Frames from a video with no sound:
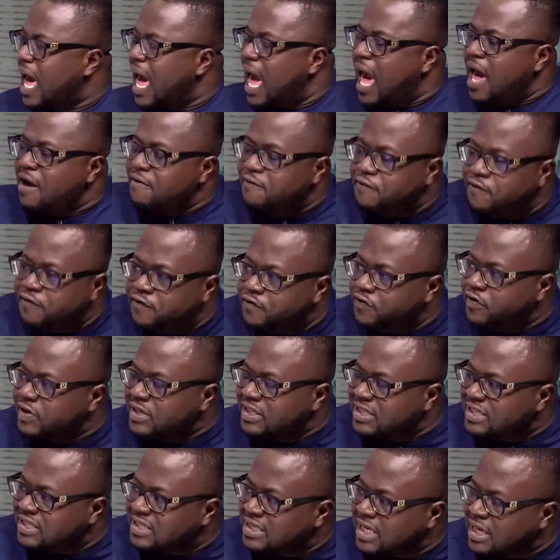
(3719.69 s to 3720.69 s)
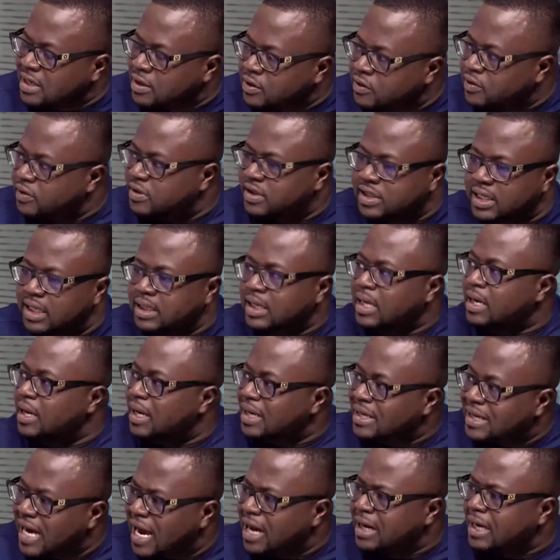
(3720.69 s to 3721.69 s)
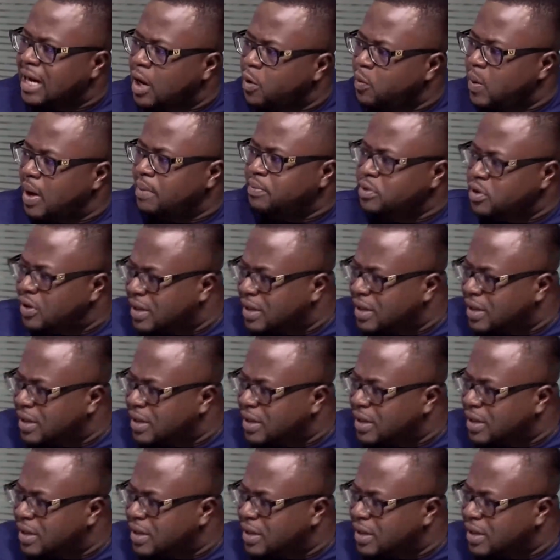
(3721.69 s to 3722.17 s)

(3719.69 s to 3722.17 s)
every single thing. Ghana web,